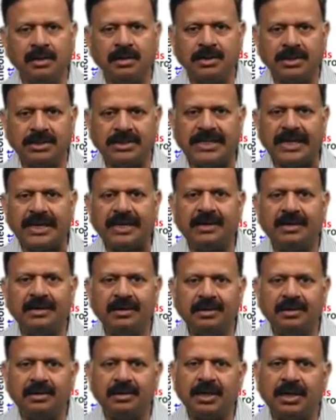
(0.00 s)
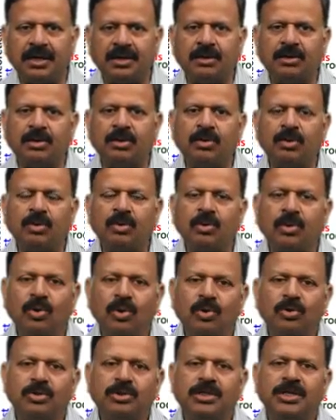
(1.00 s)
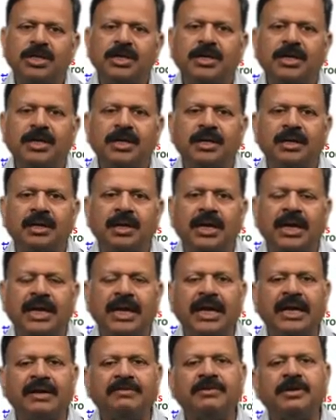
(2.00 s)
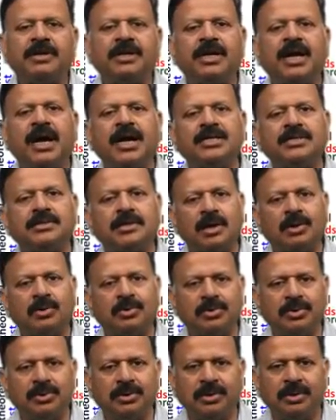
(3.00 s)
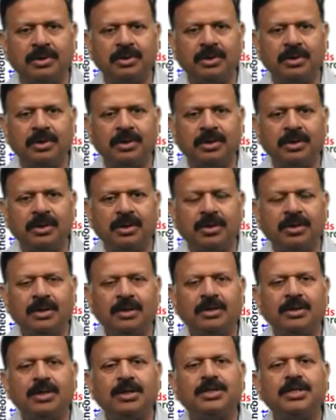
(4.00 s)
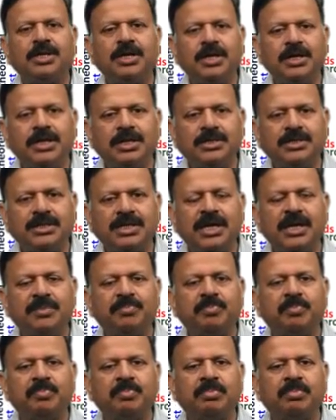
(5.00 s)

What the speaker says: say that no theory ever dies out. The theories keep